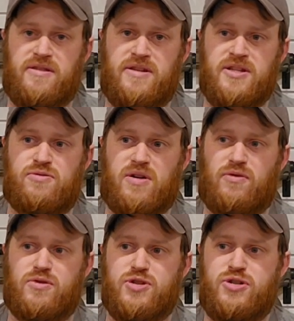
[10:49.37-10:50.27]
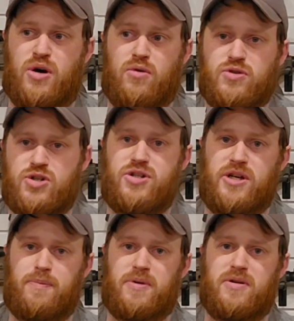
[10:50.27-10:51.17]
these rifles don't
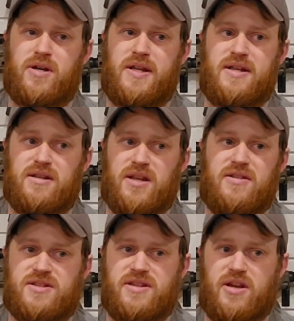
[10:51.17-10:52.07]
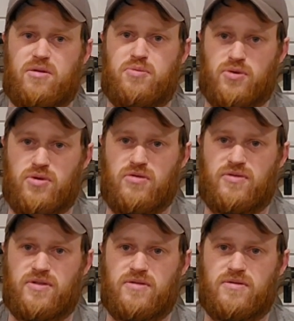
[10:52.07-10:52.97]
ship unless they are
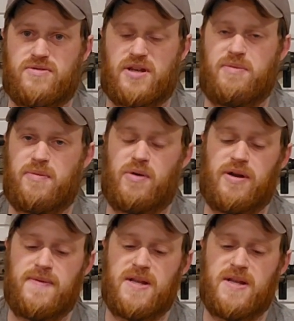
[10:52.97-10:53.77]
proved sub-MOA.